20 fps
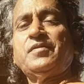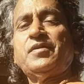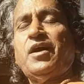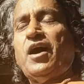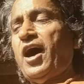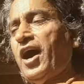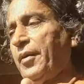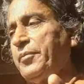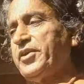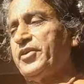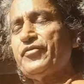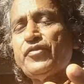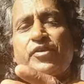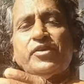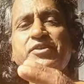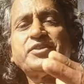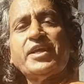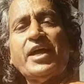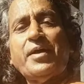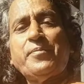Army, for
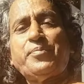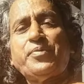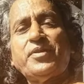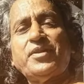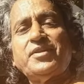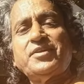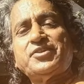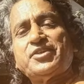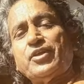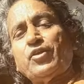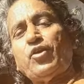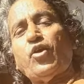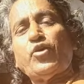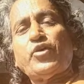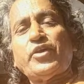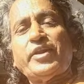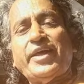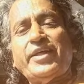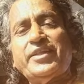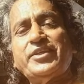example, is an
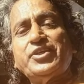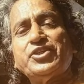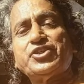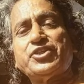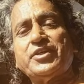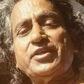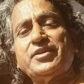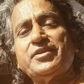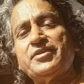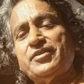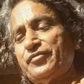organization,